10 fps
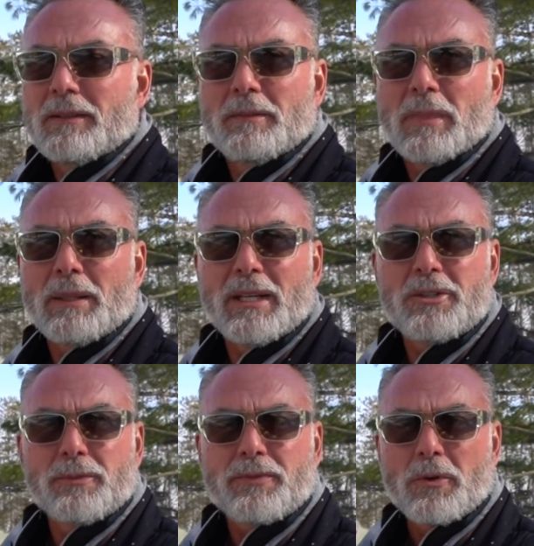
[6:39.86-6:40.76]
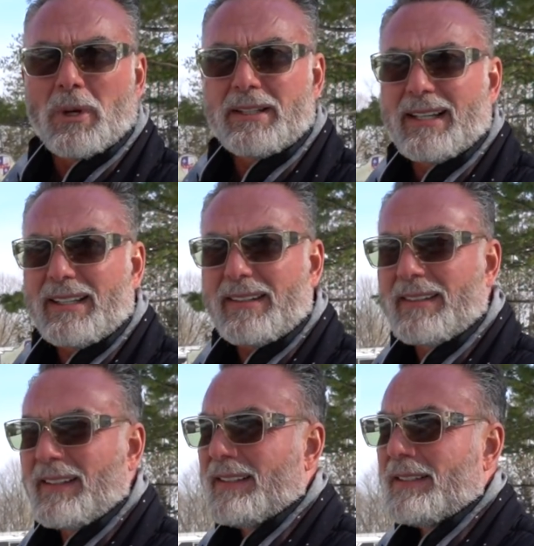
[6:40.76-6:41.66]
my bedroom for one night.
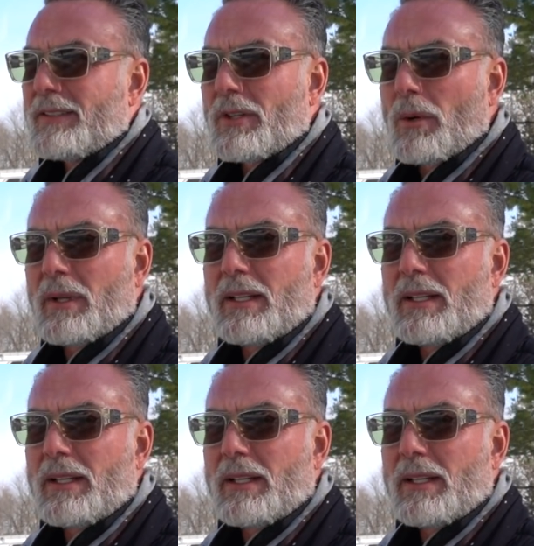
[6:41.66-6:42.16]
So I went